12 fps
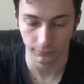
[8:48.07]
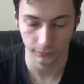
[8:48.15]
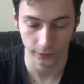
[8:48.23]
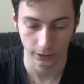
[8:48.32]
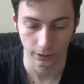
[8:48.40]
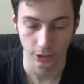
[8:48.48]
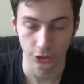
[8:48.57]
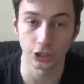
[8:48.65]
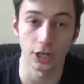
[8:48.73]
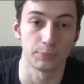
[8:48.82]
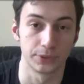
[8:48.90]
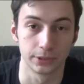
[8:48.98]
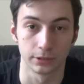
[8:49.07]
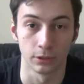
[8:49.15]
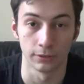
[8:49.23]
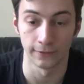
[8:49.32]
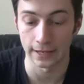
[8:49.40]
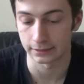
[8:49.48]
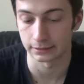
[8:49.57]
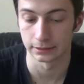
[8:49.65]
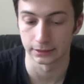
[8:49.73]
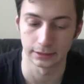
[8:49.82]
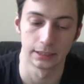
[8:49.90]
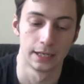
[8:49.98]
Ships or vessels
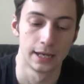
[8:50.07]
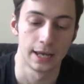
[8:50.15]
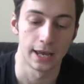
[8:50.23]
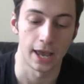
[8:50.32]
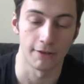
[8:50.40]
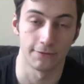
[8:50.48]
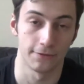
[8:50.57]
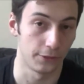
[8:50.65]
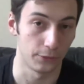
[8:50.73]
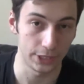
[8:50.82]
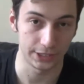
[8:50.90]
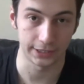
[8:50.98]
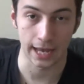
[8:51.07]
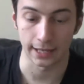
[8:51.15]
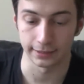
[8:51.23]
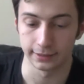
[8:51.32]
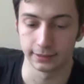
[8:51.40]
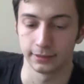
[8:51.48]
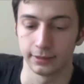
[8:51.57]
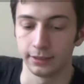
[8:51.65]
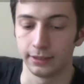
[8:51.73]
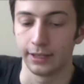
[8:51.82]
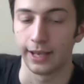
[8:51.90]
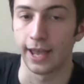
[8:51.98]
have 3 stats:
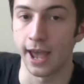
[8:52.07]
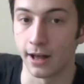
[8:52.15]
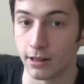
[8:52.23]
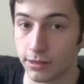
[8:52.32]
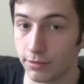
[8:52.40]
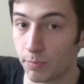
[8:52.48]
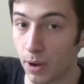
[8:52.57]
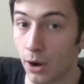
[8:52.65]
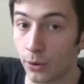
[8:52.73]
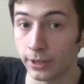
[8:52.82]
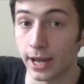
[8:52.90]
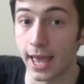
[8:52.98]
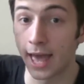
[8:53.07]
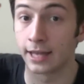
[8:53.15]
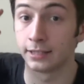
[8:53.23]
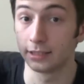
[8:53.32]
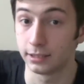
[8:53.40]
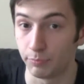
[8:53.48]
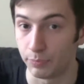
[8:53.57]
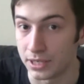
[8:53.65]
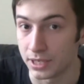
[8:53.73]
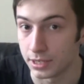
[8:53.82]
health, power and speed.